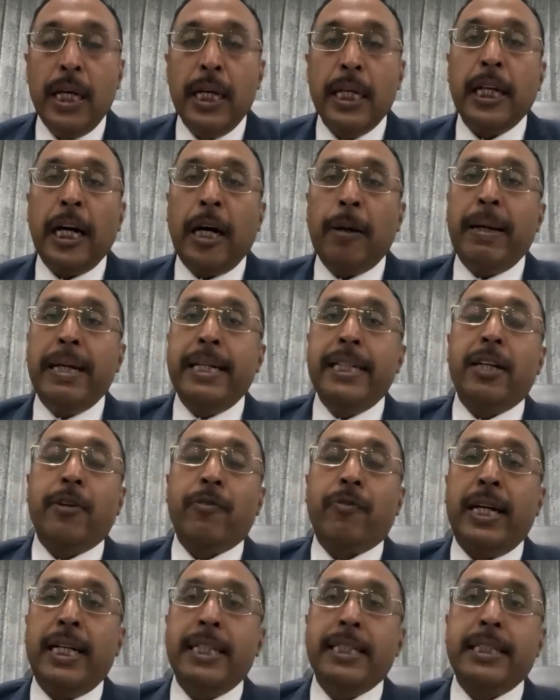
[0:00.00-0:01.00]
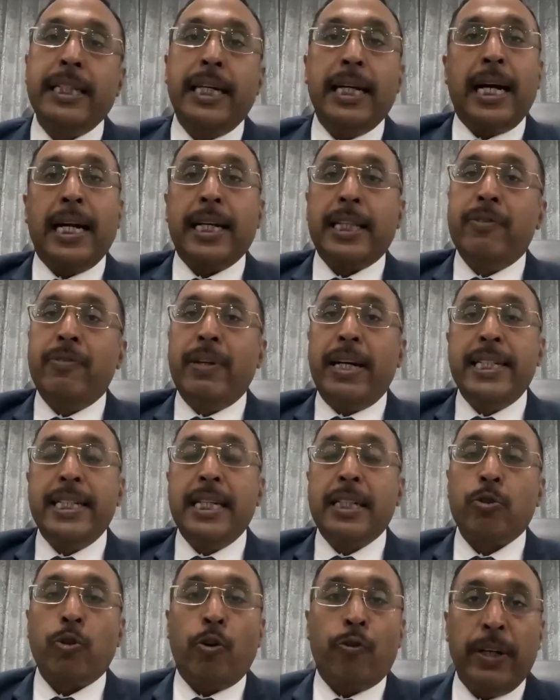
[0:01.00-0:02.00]
Now, my dear friends, there are the
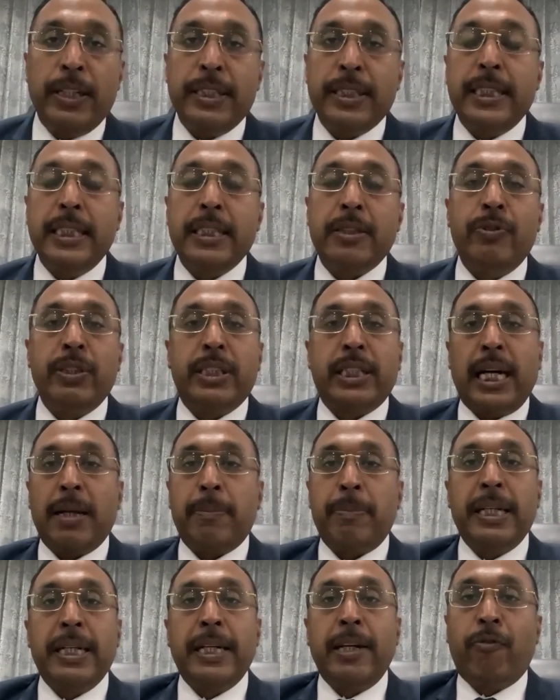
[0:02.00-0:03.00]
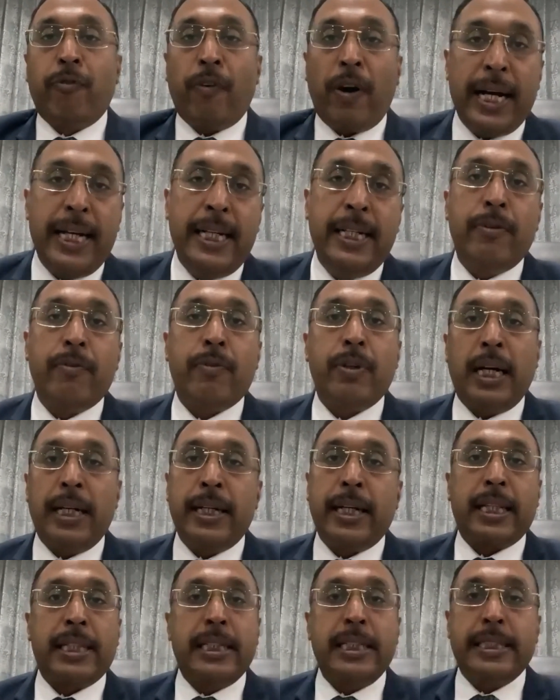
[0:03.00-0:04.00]
various offenses which are being defined
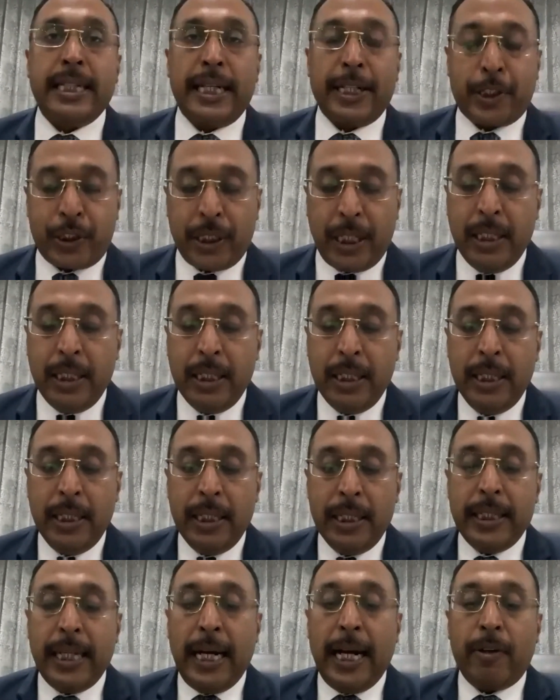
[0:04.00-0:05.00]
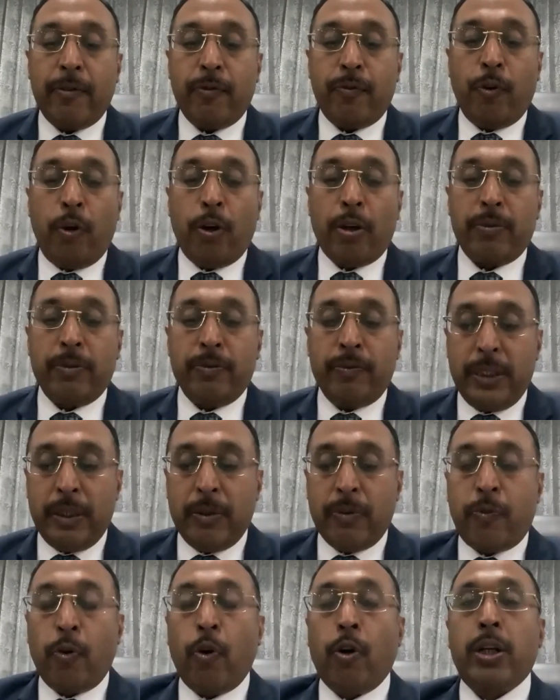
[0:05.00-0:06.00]
under the section that for
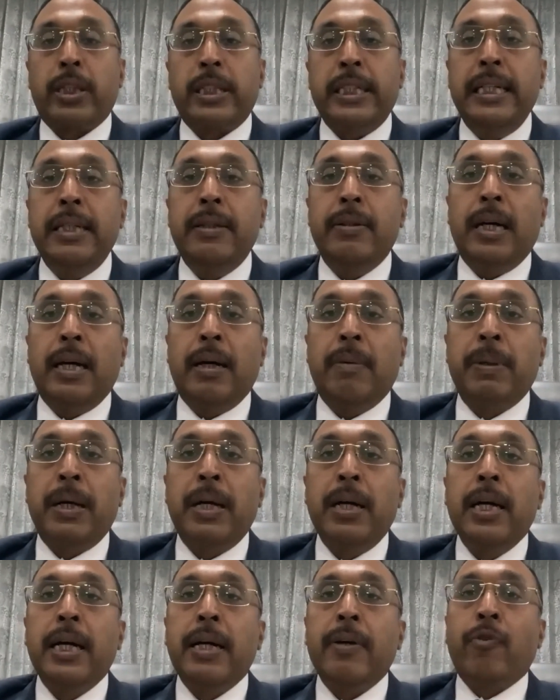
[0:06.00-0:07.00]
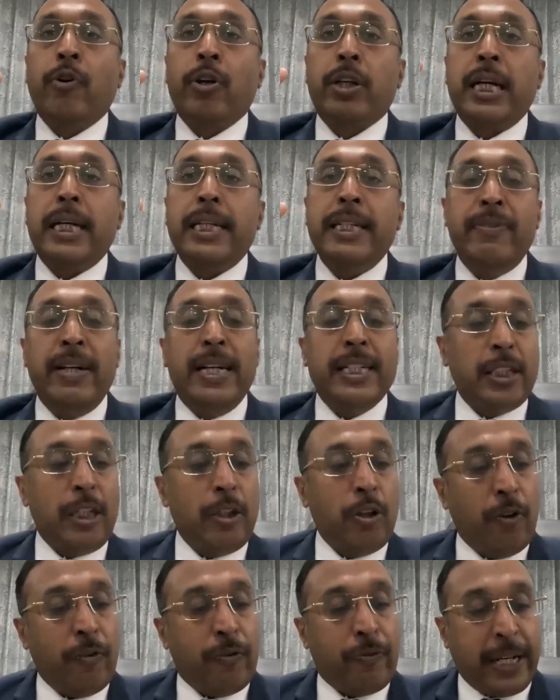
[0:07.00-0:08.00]
the
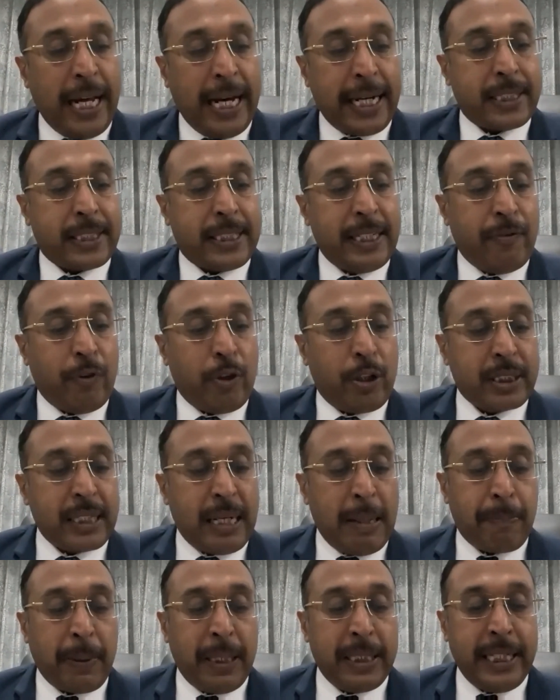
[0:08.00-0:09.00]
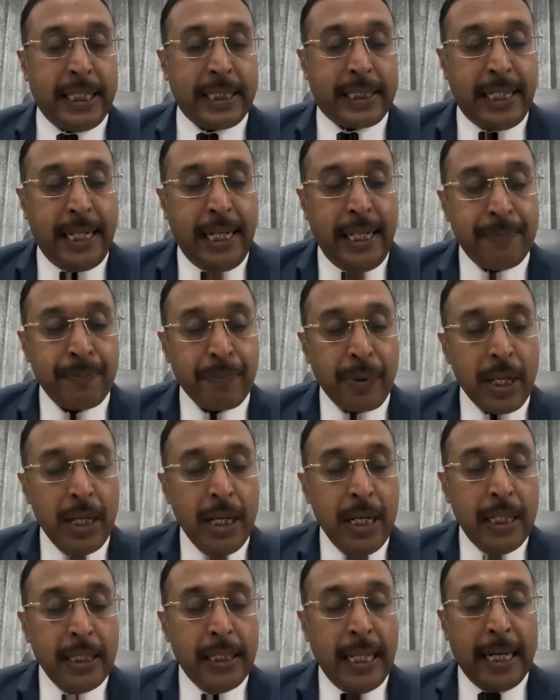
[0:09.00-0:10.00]
evasion of tax. Say, for example, they say
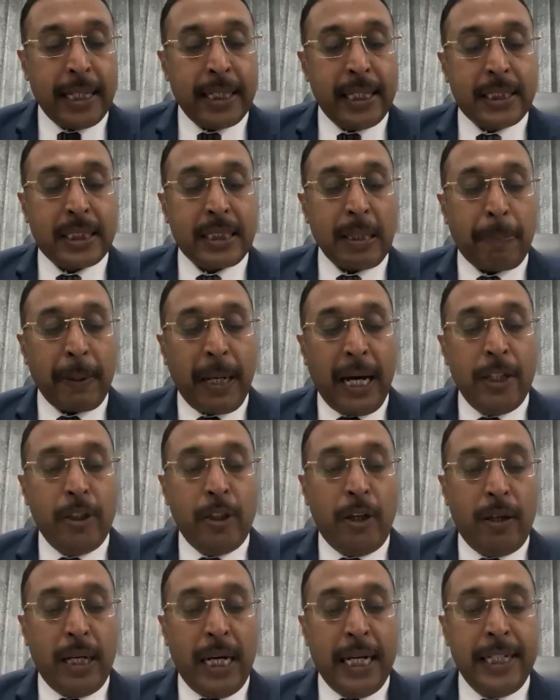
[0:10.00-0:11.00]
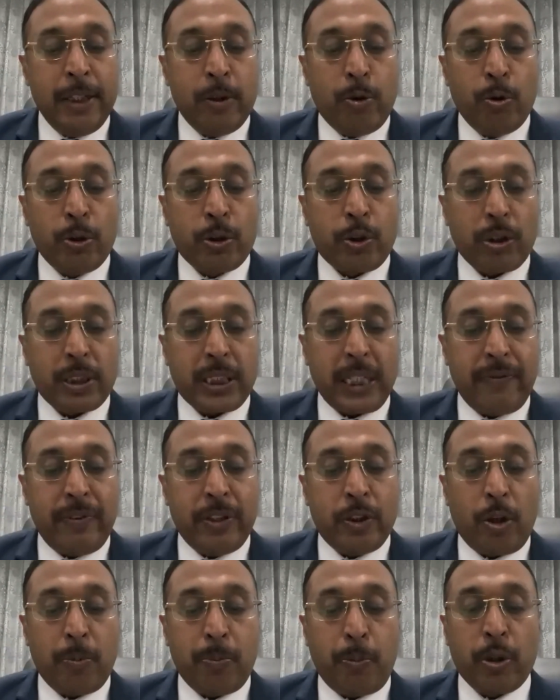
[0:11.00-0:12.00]
that the supply of any goods or
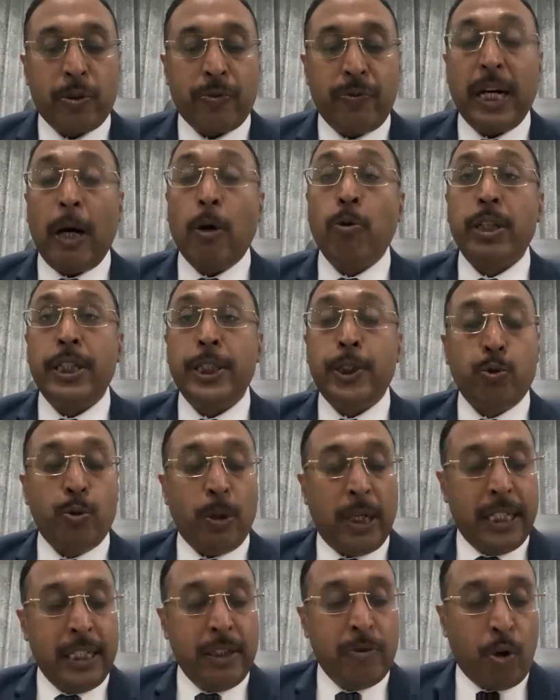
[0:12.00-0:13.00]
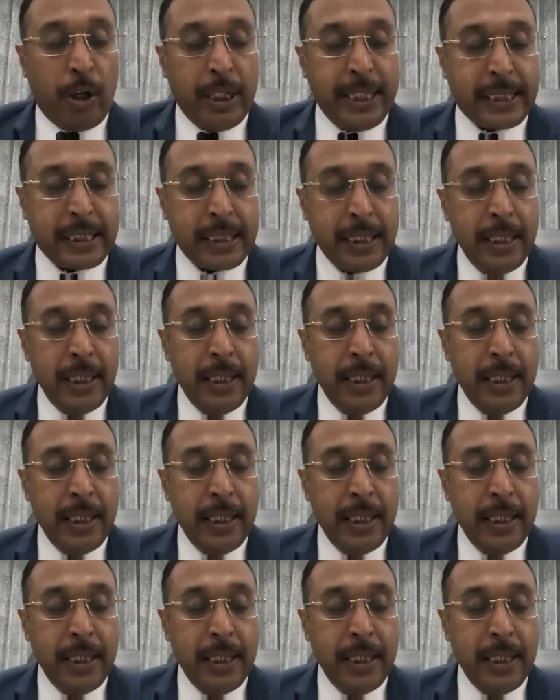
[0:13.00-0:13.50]
service or both without issue an invoice